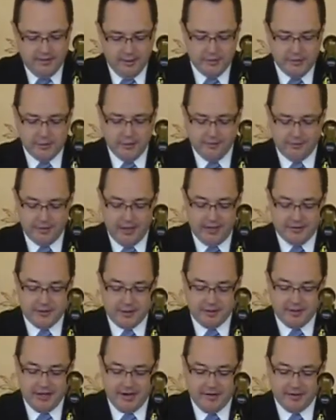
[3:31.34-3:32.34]
Those who have
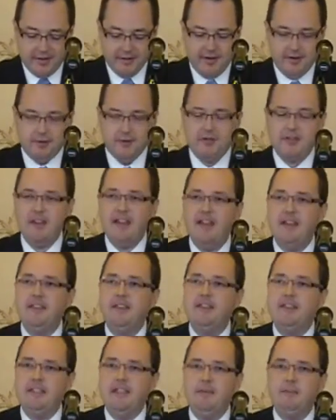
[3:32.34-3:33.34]
lost a child can
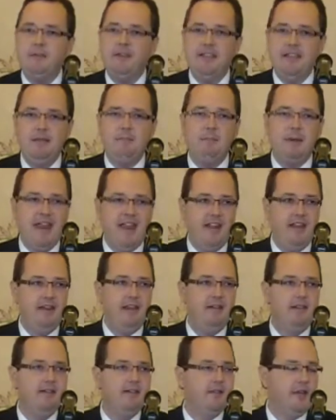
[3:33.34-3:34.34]
understand the deep, deep
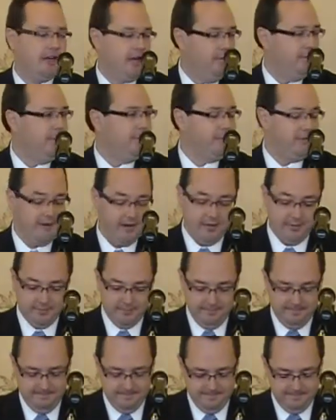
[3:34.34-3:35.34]
pain the couple
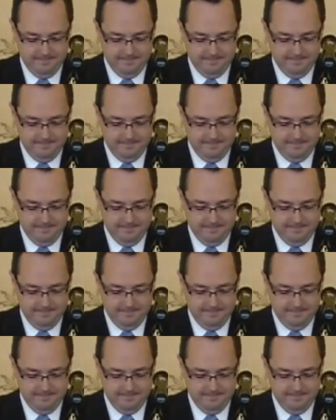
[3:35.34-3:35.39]
felt.